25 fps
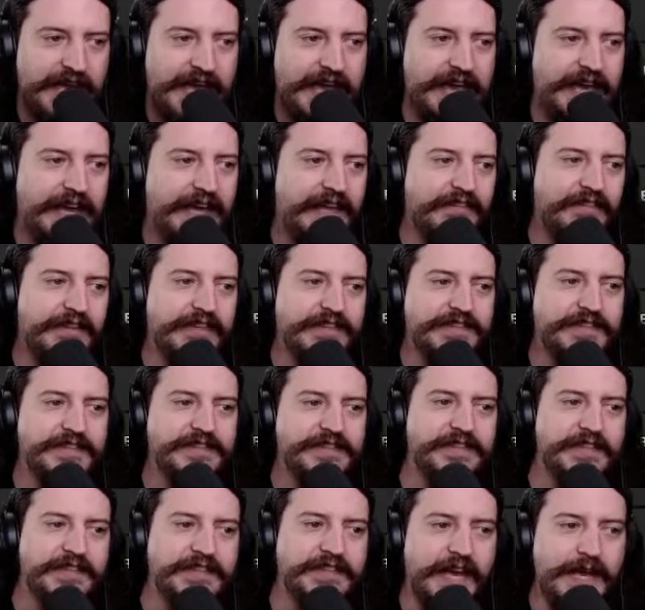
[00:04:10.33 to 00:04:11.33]
And this is
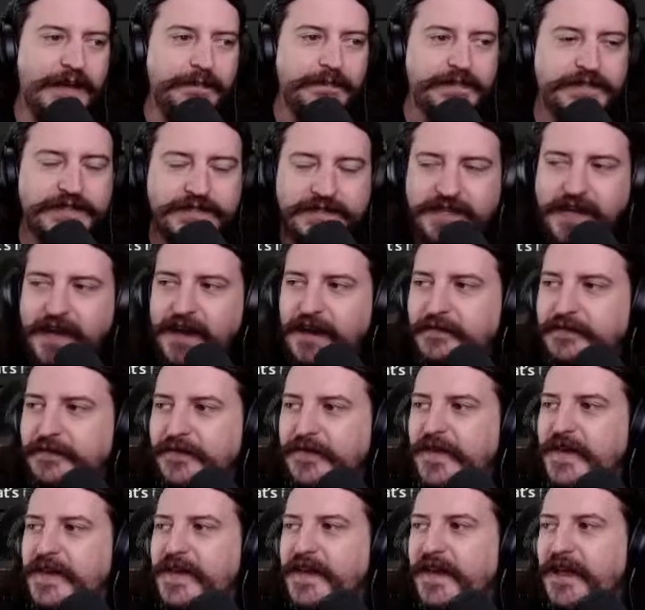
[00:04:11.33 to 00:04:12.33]
the type of stuff
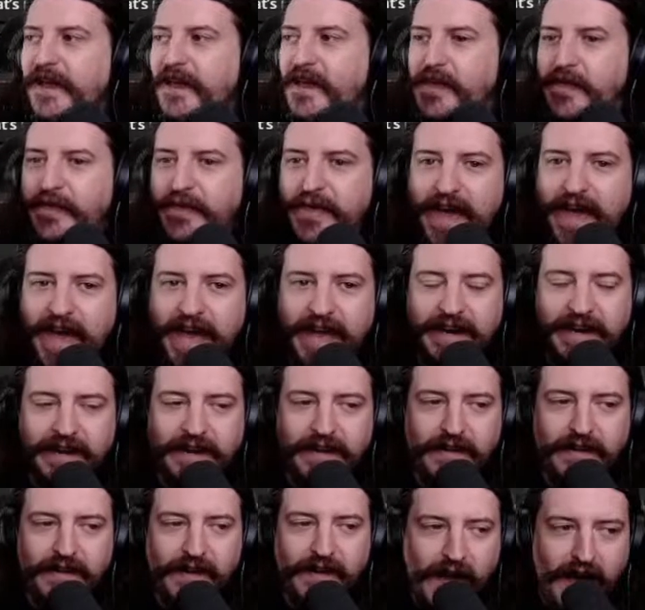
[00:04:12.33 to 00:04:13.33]
that
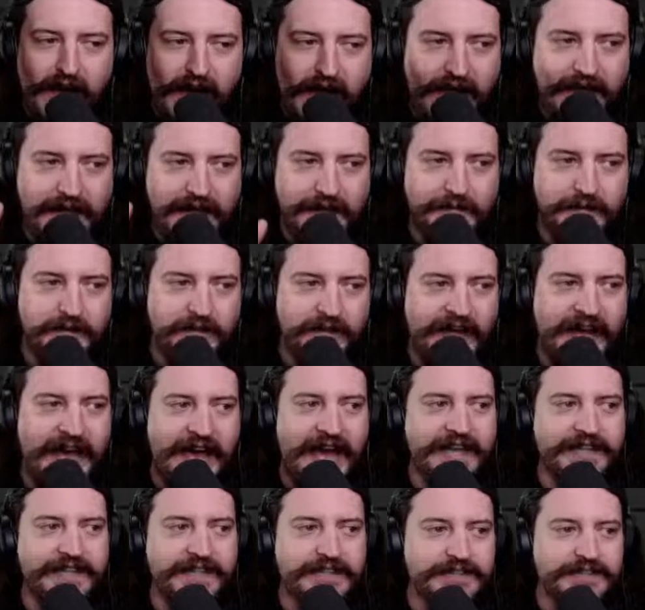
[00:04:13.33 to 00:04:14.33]
I am
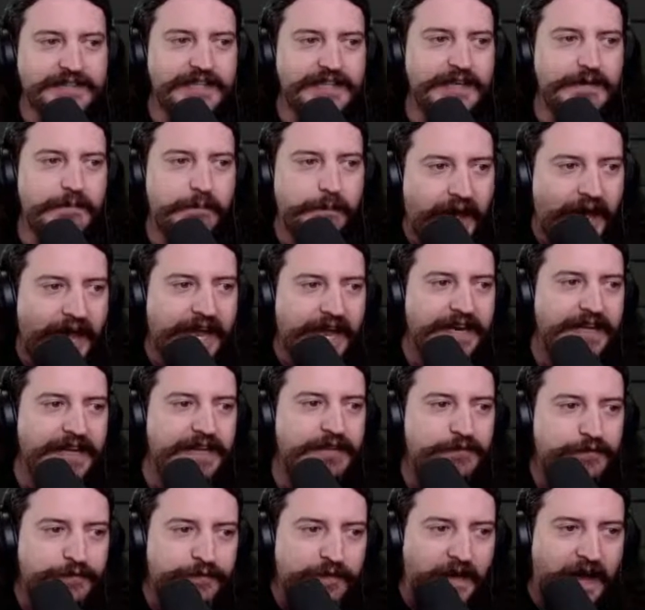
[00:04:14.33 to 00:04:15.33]
glad to see
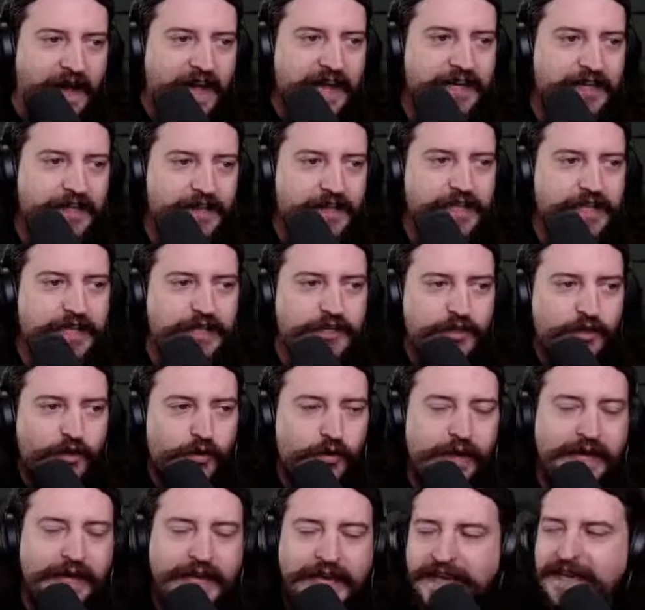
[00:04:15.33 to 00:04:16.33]
Biden finally
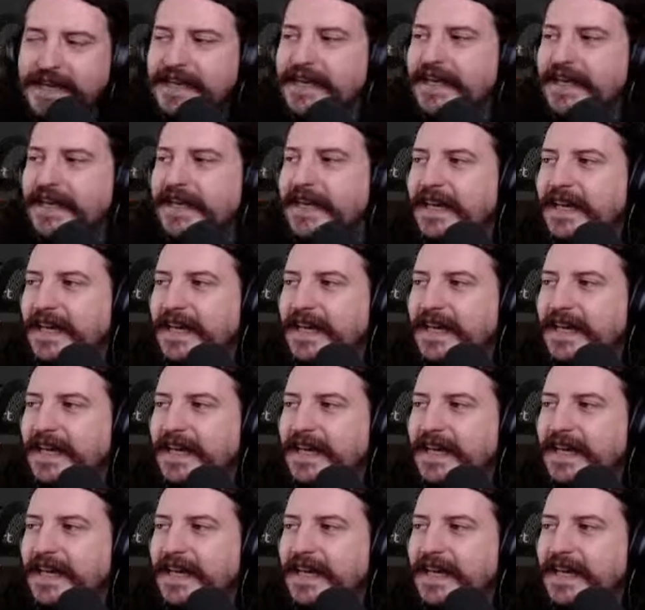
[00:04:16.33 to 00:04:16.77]
doing.